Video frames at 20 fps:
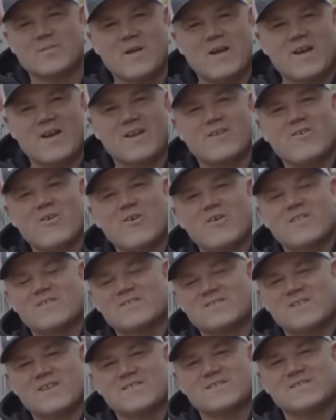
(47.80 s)
my
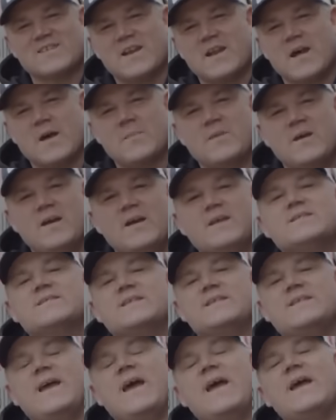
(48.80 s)
uncoiler's all set up.
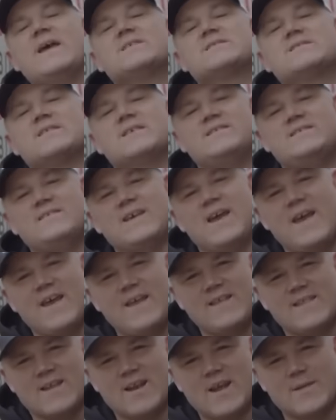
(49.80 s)
Today is the
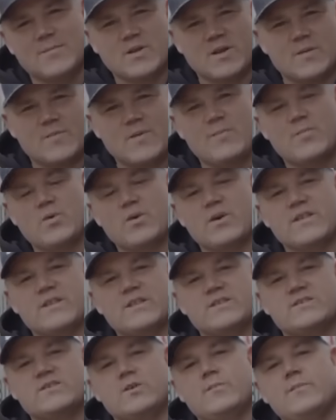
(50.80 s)
day that I'm gonna be putting the
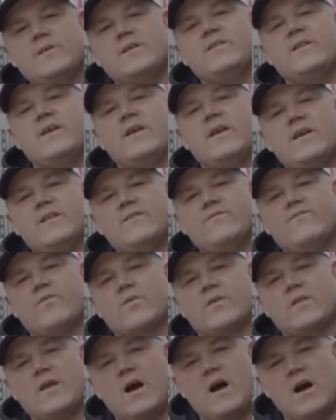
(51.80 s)
tubing in
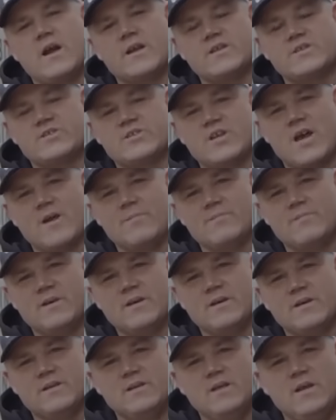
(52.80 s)
for the Auney shop
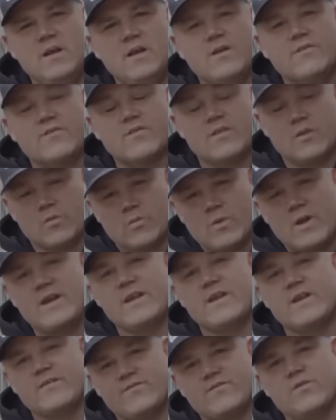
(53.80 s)
build for the
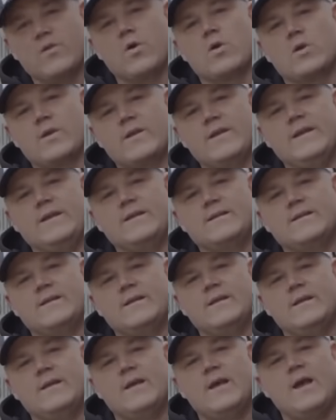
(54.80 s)
radiant floor heat.
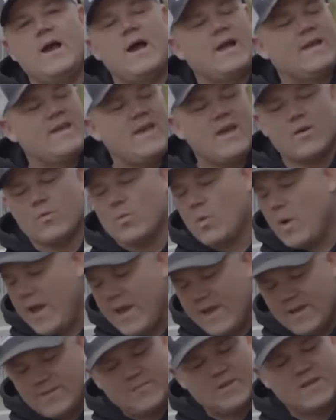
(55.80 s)
I can't
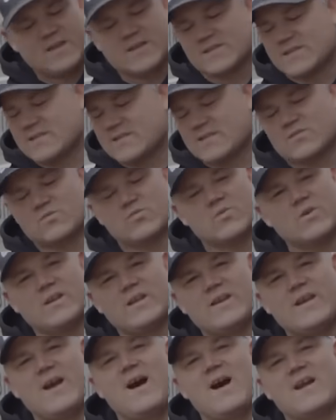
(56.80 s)
wait because this is
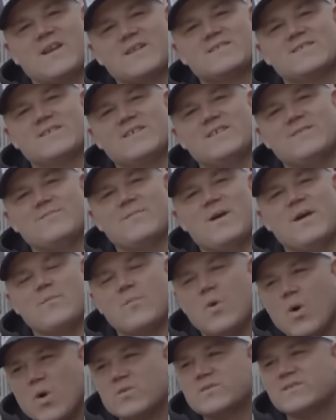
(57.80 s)
really honestly my
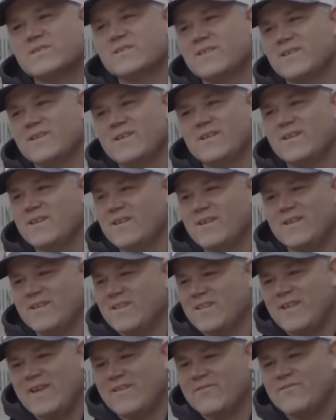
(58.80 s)
most,
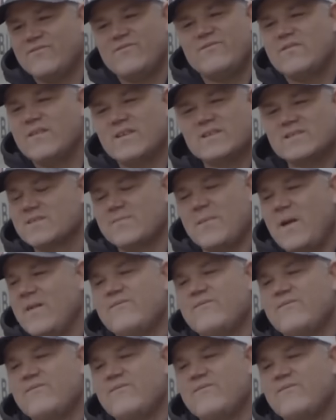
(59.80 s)
this is my